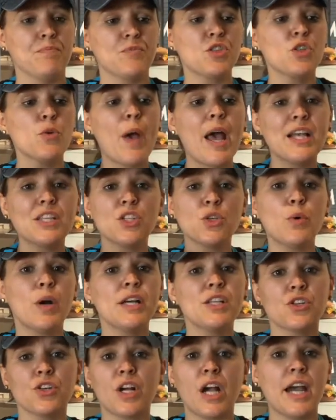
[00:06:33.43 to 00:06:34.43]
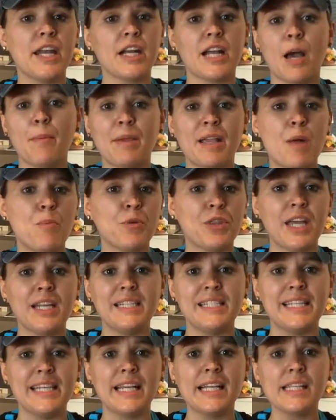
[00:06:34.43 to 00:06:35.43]
So as you guys are kind of coming up with
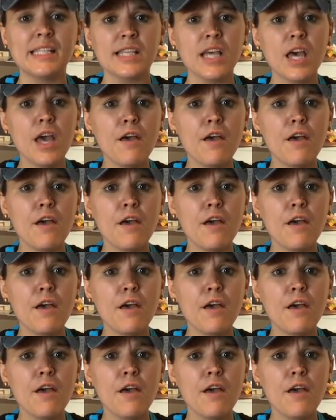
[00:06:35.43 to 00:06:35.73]
ideas,